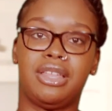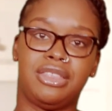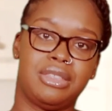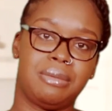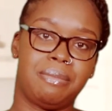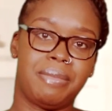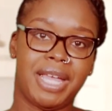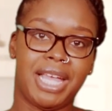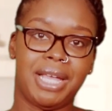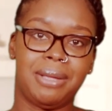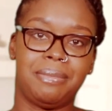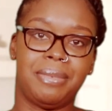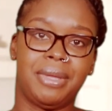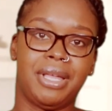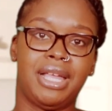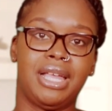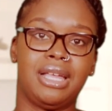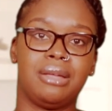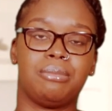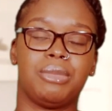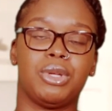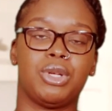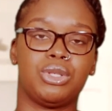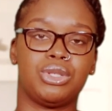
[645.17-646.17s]
the
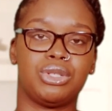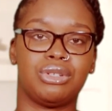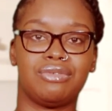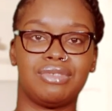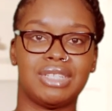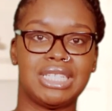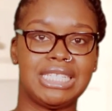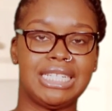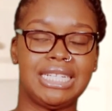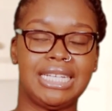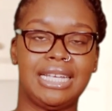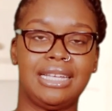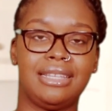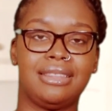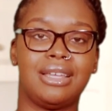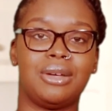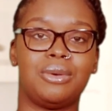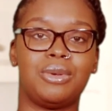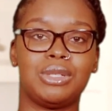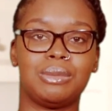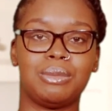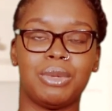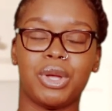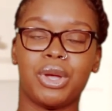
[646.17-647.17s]
baby, because obviously there
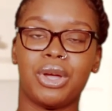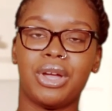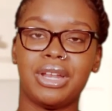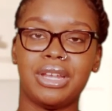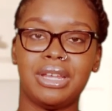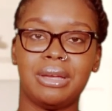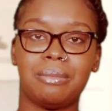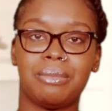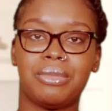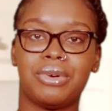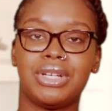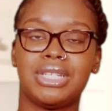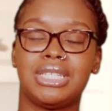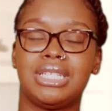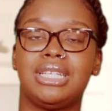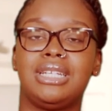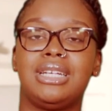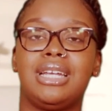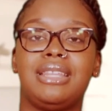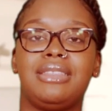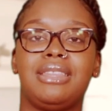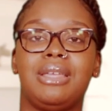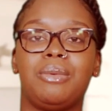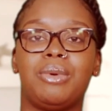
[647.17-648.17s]
was meconium
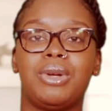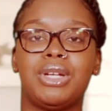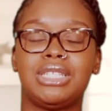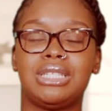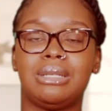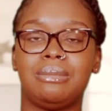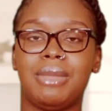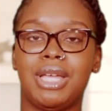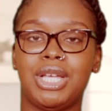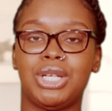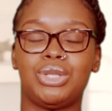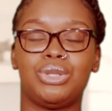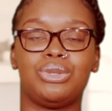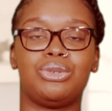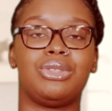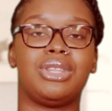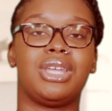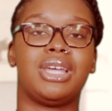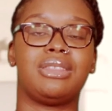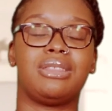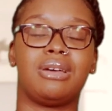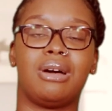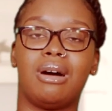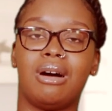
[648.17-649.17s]
present and they wanted to make sure
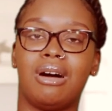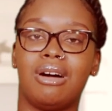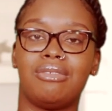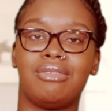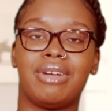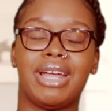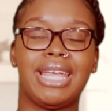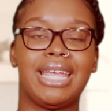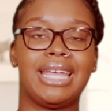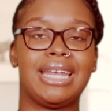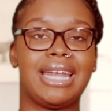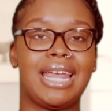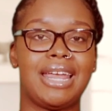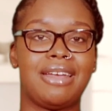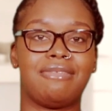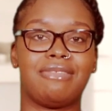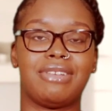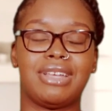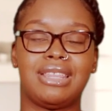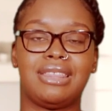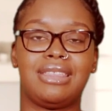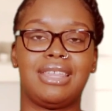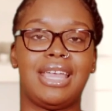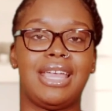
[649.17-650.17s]
that the heart rate and
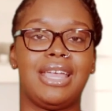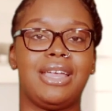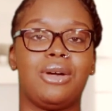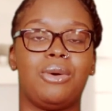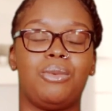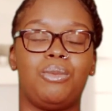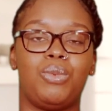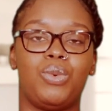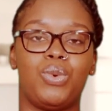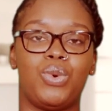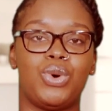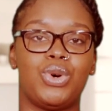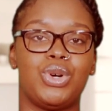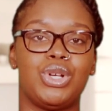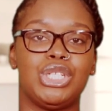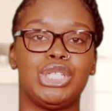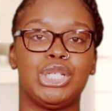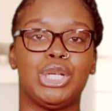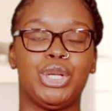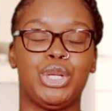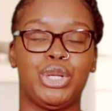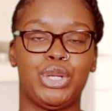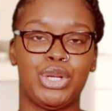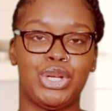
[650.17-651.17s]
everything
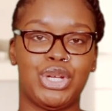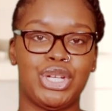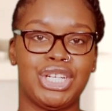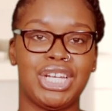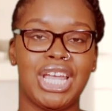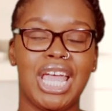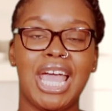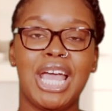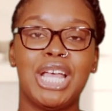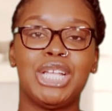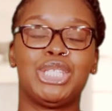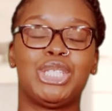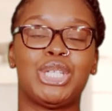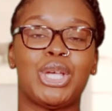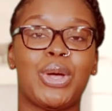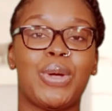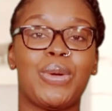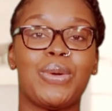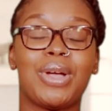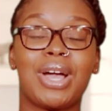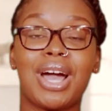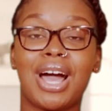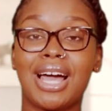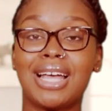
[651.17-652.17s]
was good.
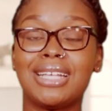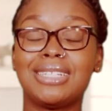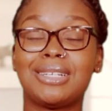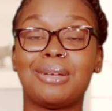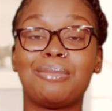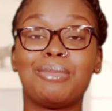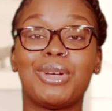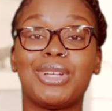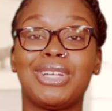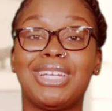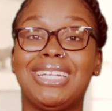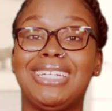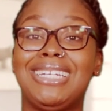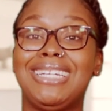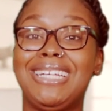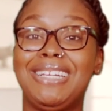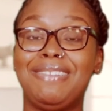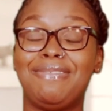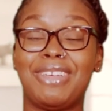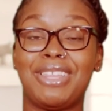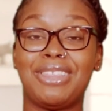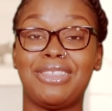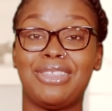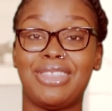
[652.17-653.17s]
So guys, I'm gonna
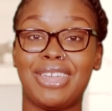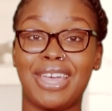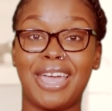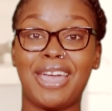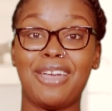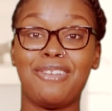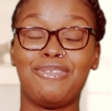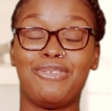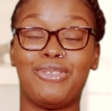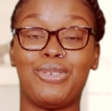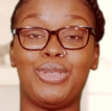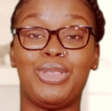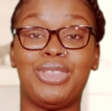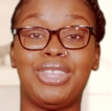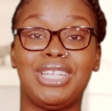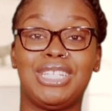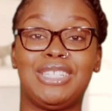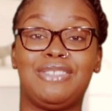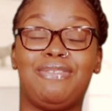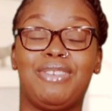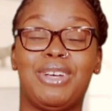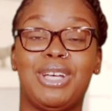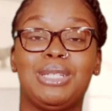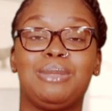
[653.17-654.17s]
leave it there for
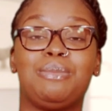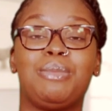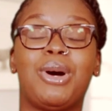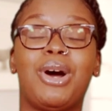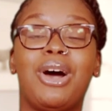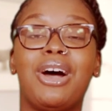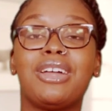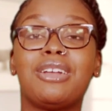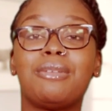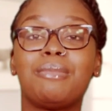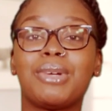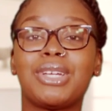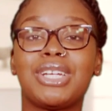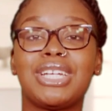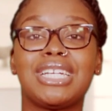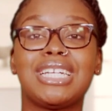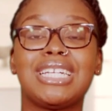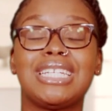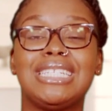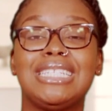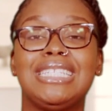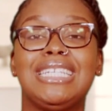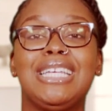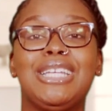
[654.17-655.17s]
this first part, and I'm gonna
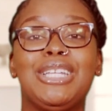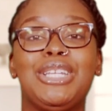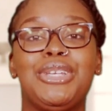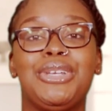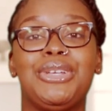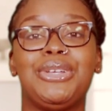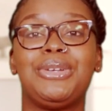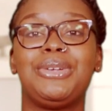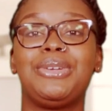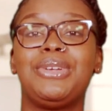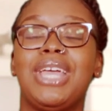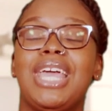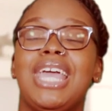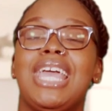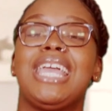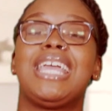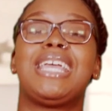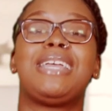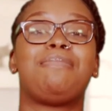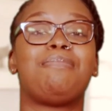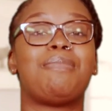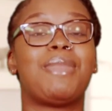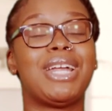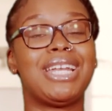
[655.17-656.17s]
continue
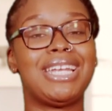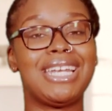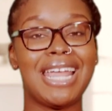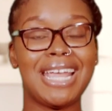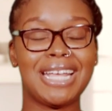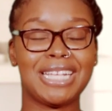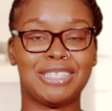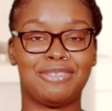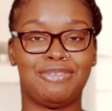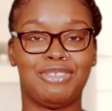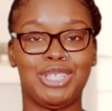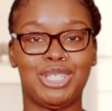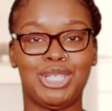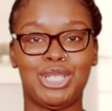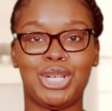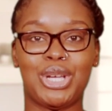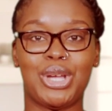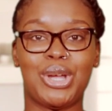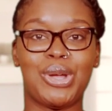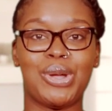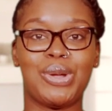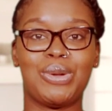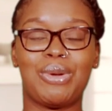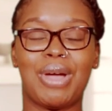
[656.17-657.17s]
in my next
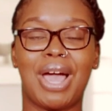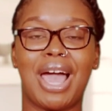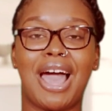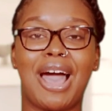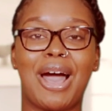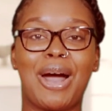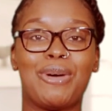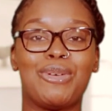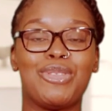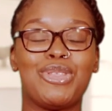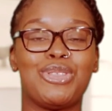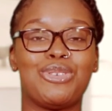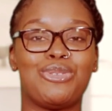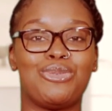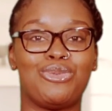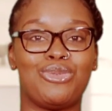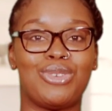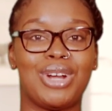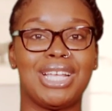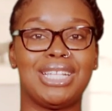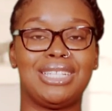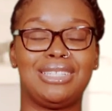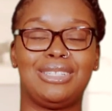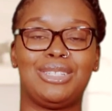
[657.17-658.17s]
video how the
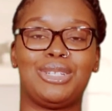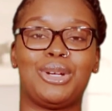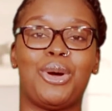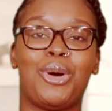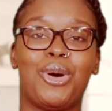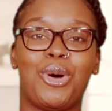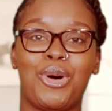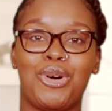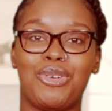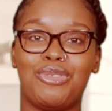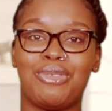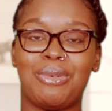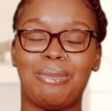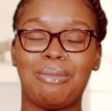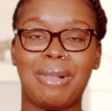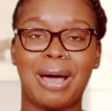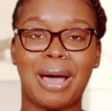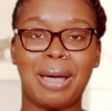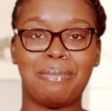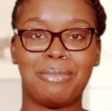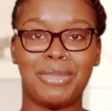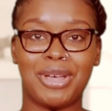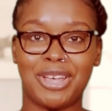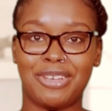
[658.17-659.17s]
rest of
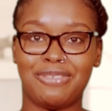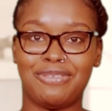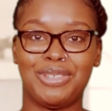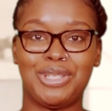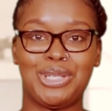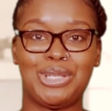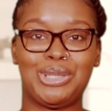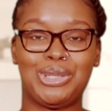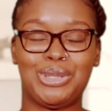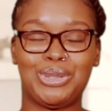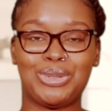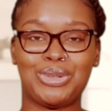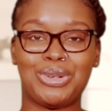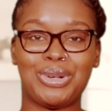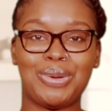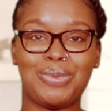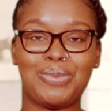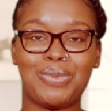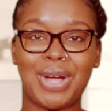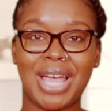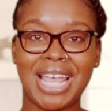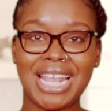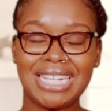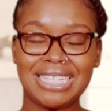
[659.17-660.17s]
my birthing story
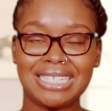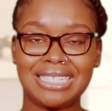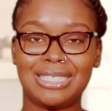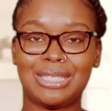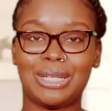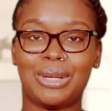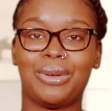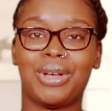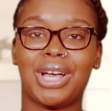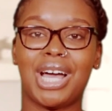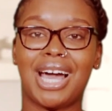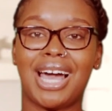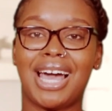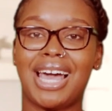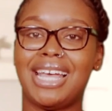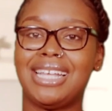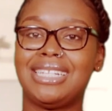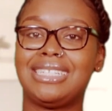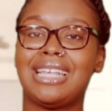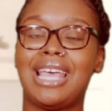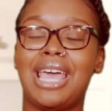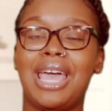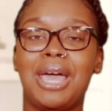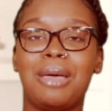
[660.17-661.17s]
went. So
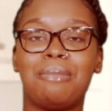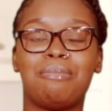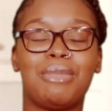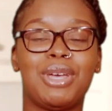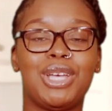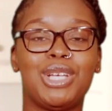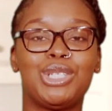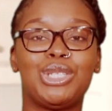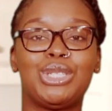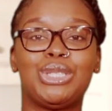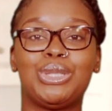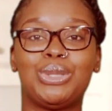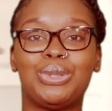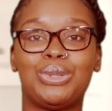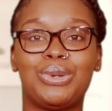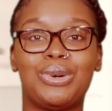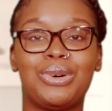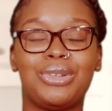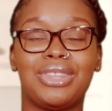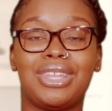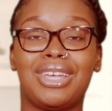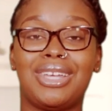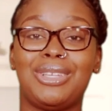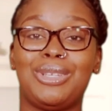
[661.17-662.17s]
guys, make
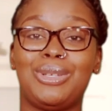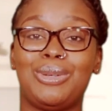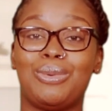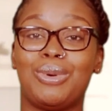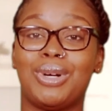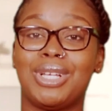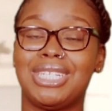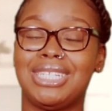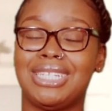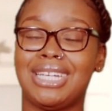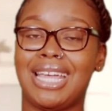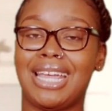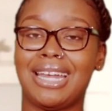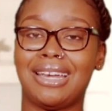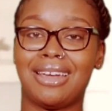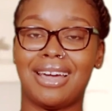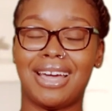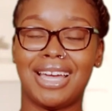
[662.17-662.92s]
sure that you are staying